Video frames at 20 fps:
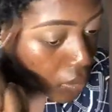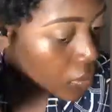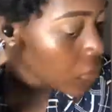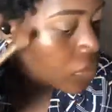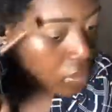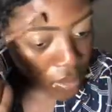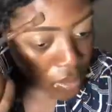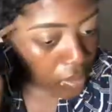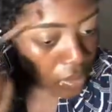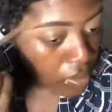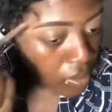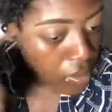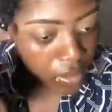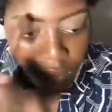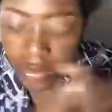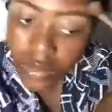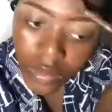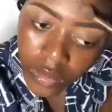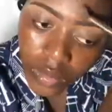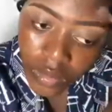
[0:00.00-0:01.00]

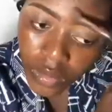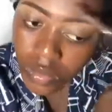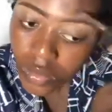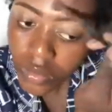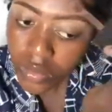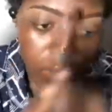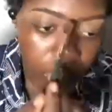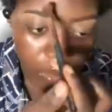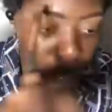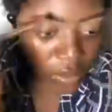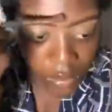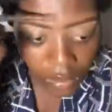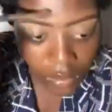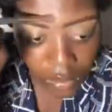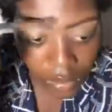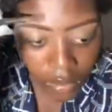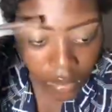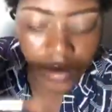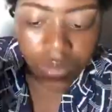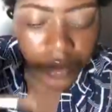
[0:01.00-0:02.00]
off, and it's not
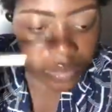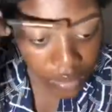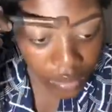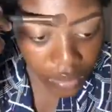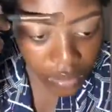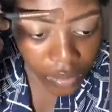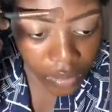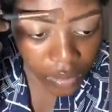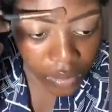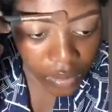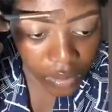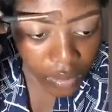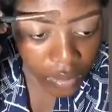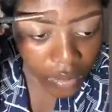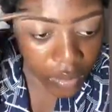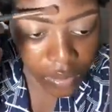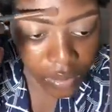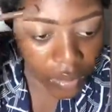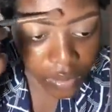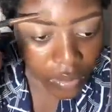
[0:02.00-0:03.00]
going to give it
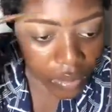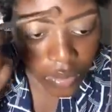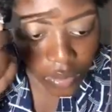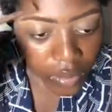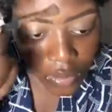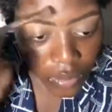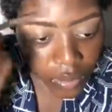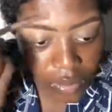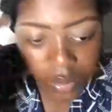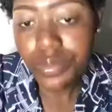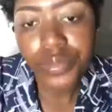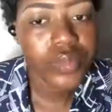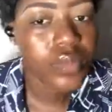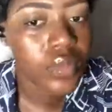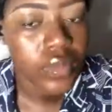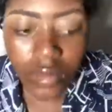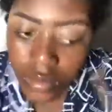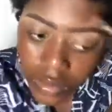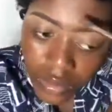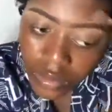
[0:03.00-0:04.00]
that
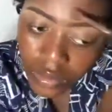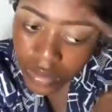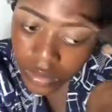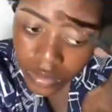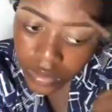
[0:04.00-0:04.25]
sharp